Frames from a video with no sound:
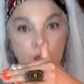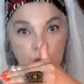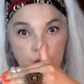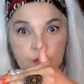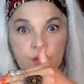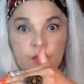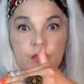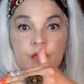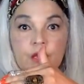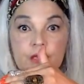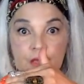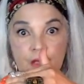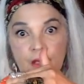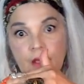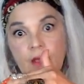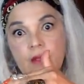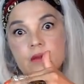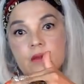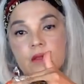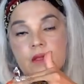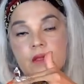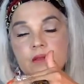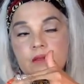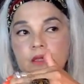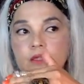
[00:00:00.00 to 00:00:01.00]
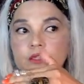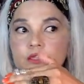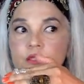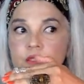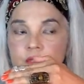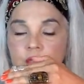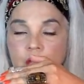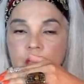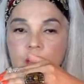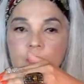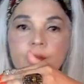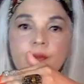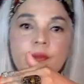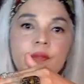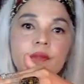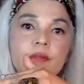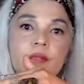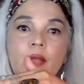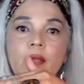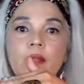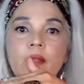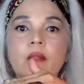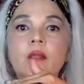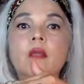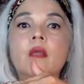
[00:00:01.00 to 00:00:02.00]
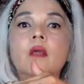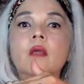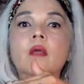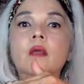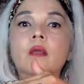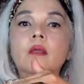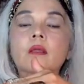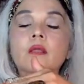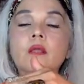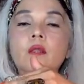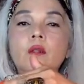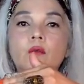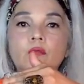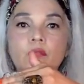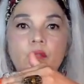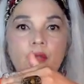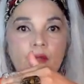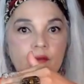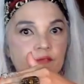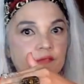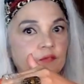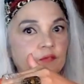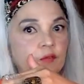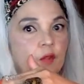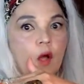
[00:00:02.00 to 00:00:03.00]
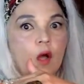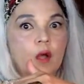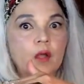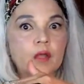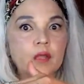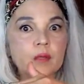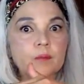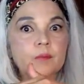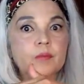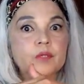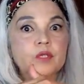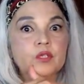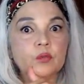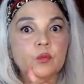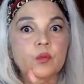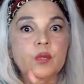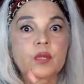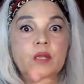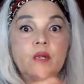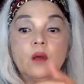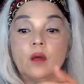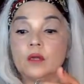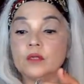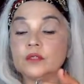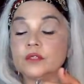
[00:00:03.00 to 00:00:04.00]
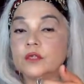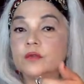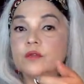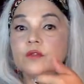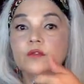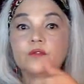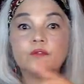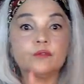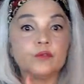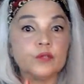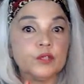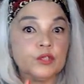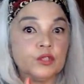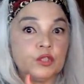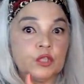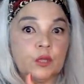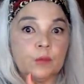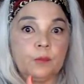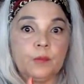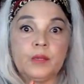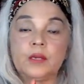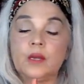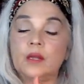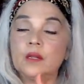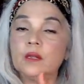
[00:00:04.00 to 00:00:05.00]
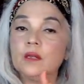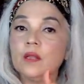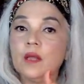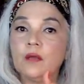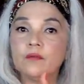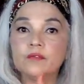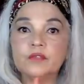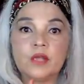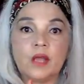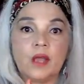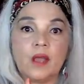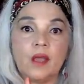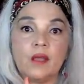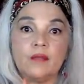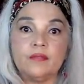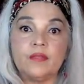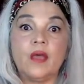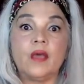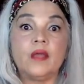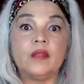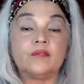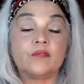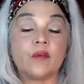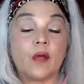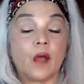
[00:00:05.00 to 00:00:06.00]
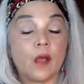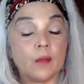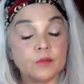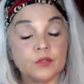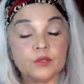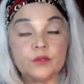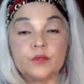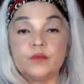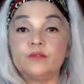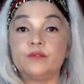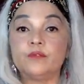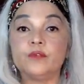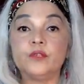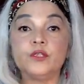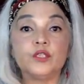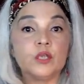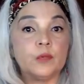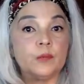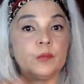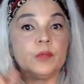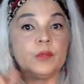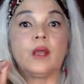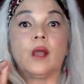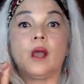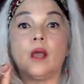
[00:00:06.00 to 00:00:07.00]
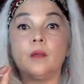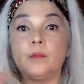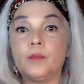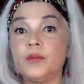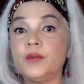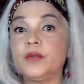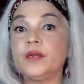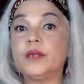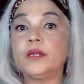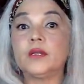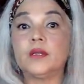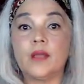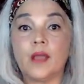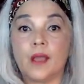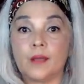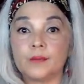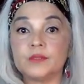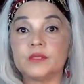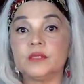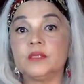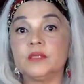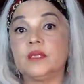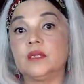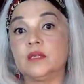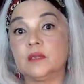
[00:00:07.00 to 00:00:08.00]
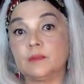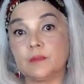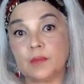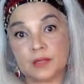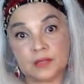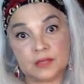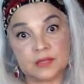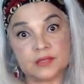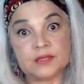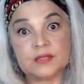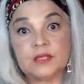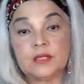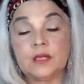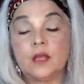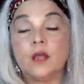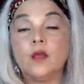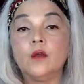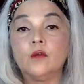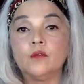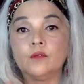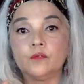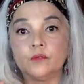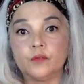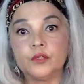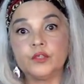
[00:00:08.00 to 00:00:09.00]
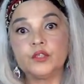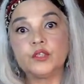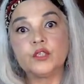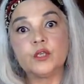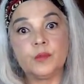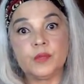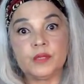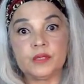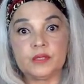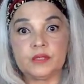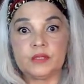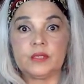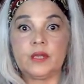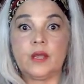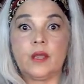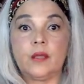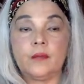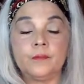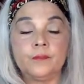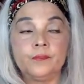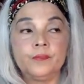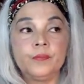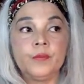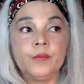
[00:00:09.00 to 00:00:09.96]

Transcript: good again and then just kind of put that you know that flaw in between also the free shipping i love to add that if i'm doing free shipping i put it in caps at the end of my listing free shipping today